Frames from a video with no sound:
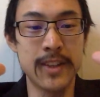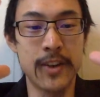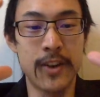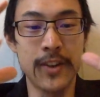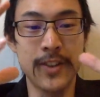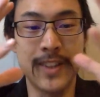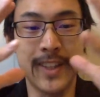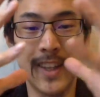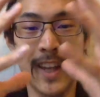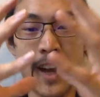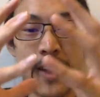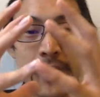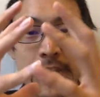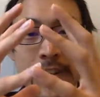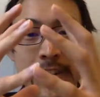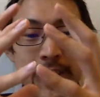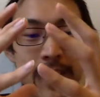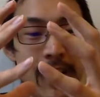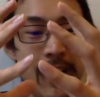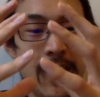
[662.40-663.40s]
it all
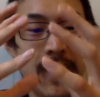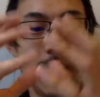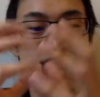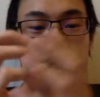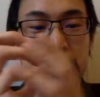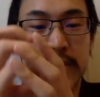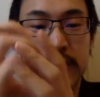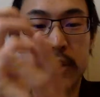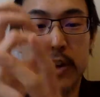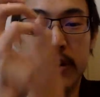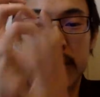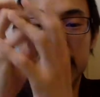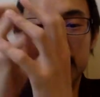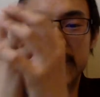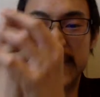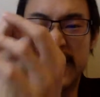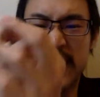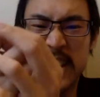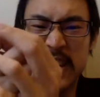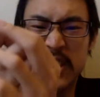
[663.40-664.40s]
together, the star
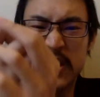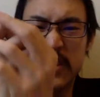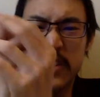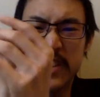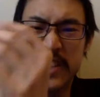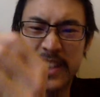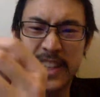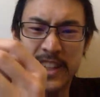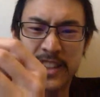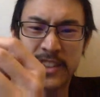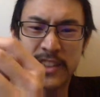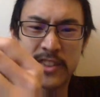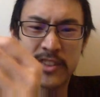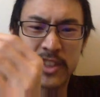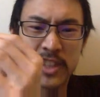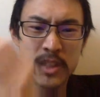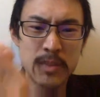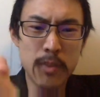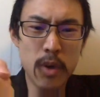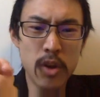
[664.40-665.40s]
gets denser and denser,
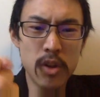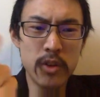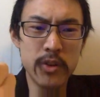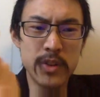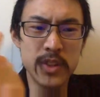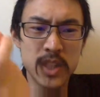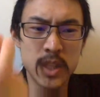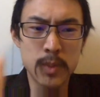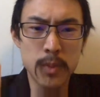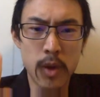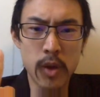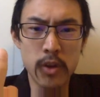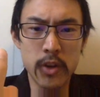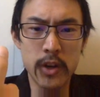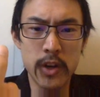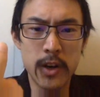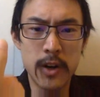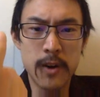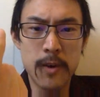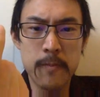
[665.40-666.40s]
smaller and
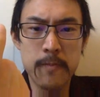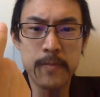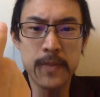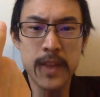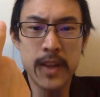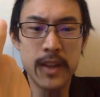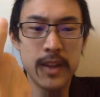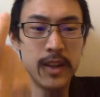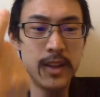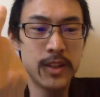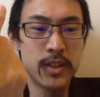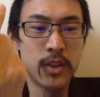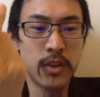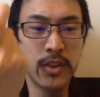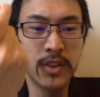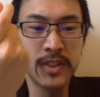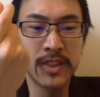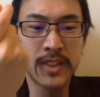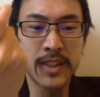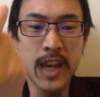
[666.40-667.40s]
smaller, until
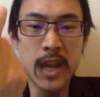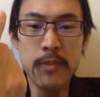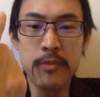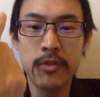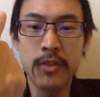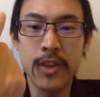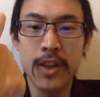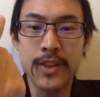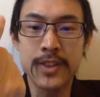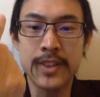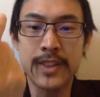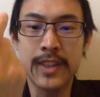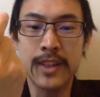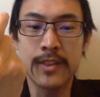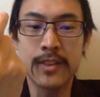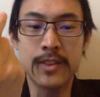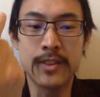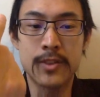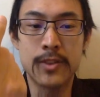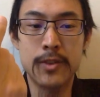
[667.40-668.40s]
the escape velocity
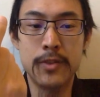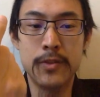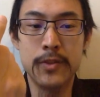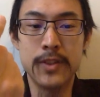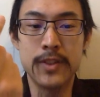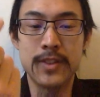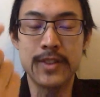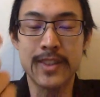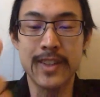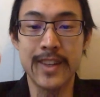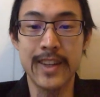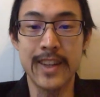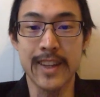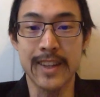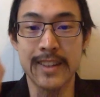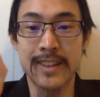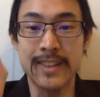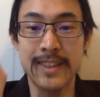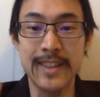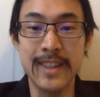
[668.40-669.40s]
at the surface
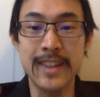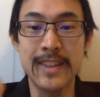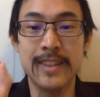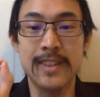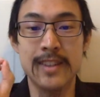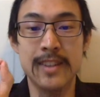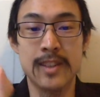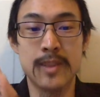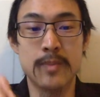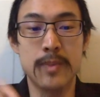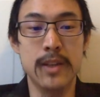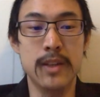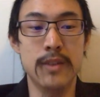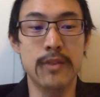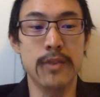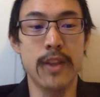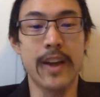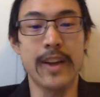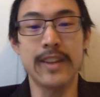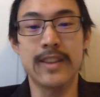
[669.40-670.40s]
exceeds the speed
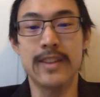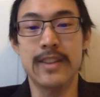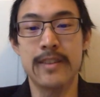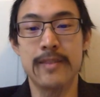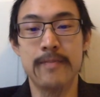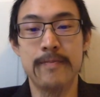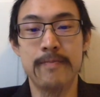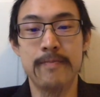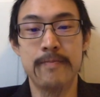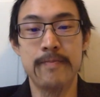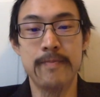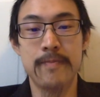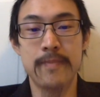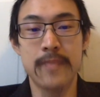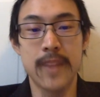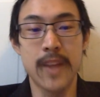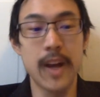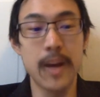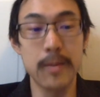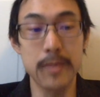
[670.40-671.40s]
of light.
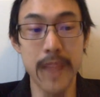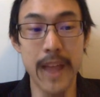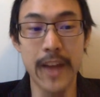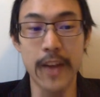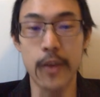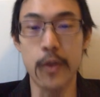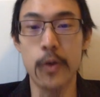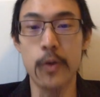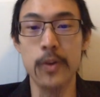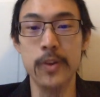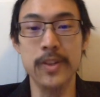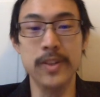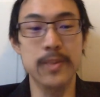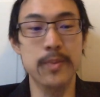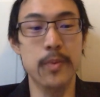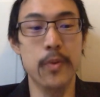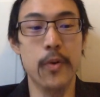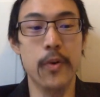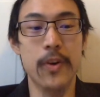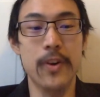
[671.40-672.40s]
A black hole is
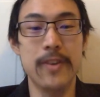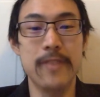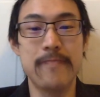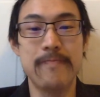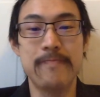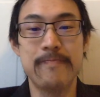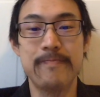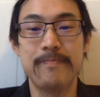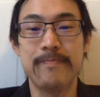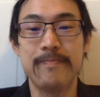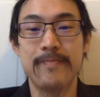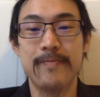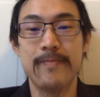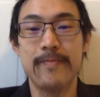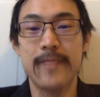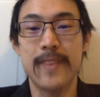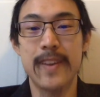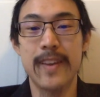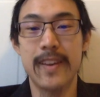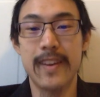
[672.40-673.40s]
born.
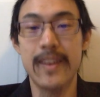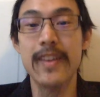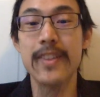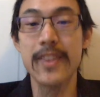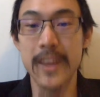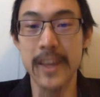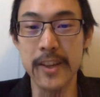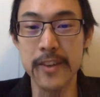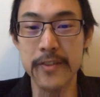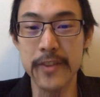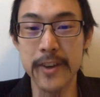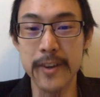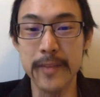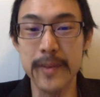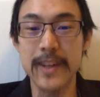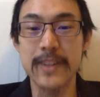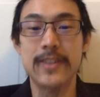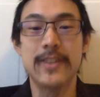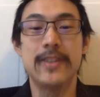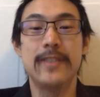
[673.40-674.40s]
Thank you very
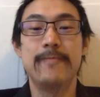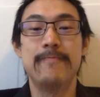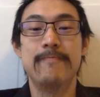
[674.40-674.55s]
much.